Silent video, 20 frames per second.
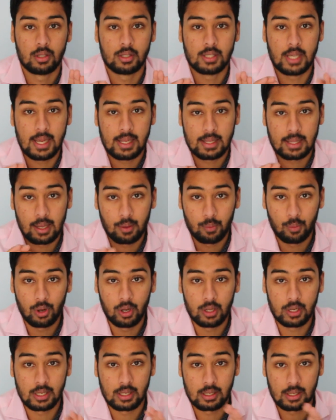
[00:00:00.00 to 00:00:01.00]
take that
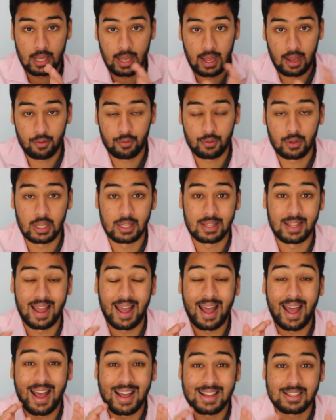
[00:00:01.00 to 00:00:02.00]
wording carefully, there
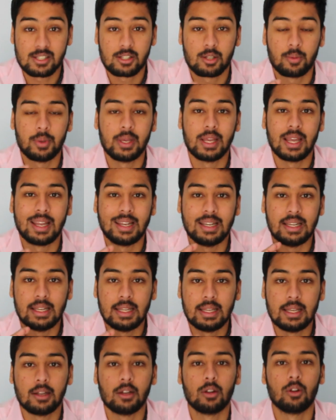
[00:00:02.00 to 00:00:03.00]
has to be a
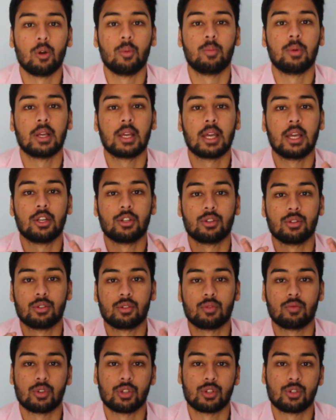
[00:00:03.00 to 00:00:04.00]
legal obligation
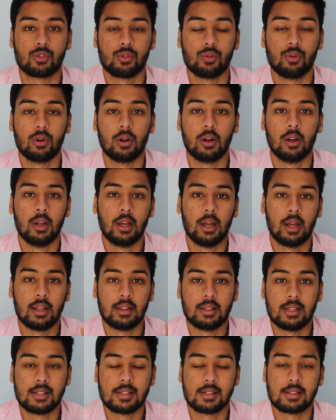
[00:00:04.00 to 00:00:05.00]
to restore,
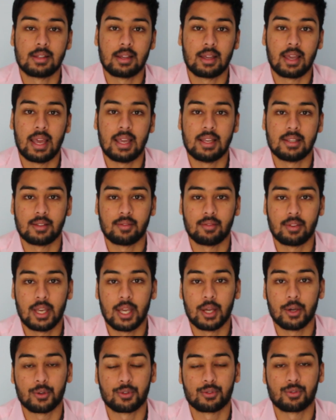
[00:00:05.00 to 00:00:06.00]
and this is the case of
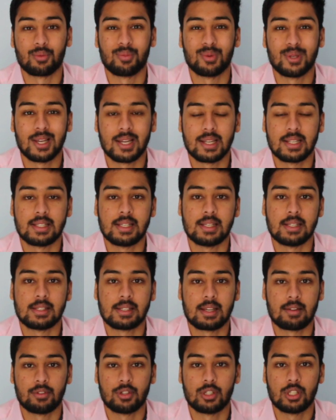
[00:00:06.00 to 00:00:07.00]
Gilks from
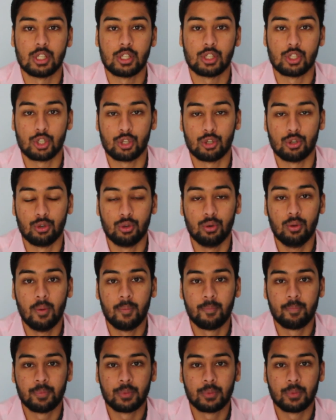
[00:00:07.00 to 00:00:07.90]
1972,